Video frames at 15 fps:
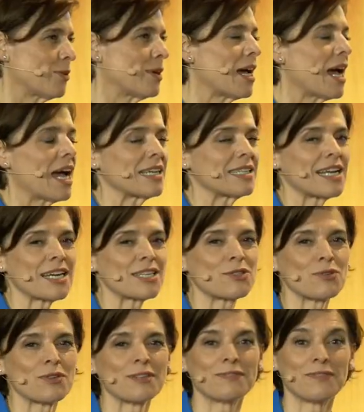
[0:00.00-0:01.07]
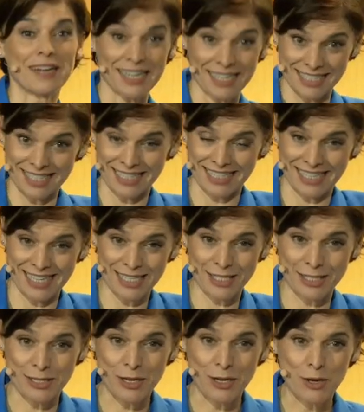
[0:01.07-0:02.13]
you. I'd like to invite,
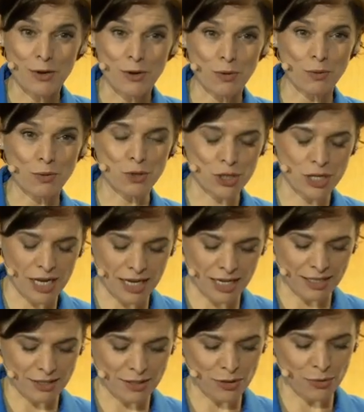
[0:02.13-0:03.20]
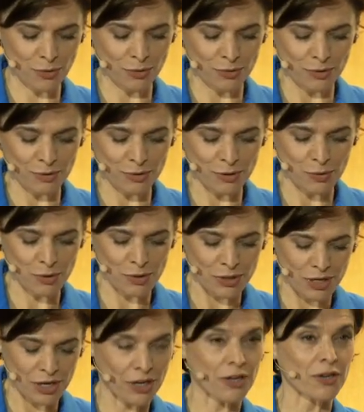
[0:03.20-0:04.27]
yes, Rusha Thun to
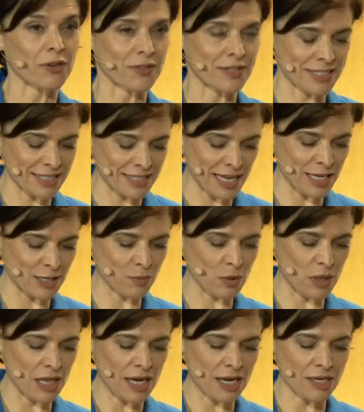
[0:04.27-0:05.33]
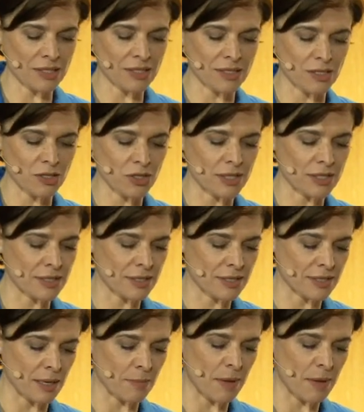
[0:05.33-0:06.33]
share the state with us. She is